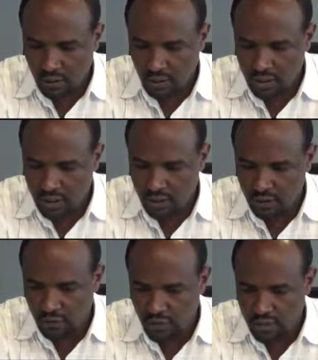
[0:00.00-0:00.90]
flashy
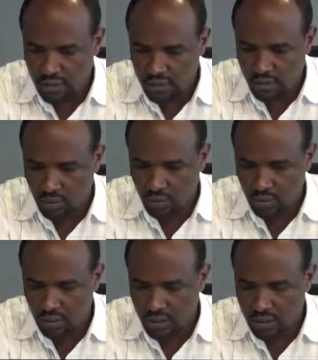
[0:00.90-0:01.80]
floods, or
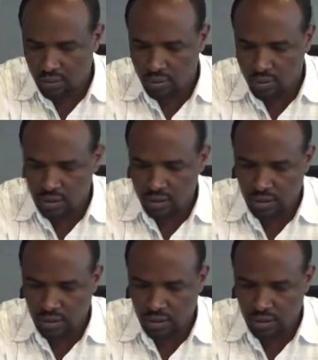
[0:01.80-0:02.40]
floods which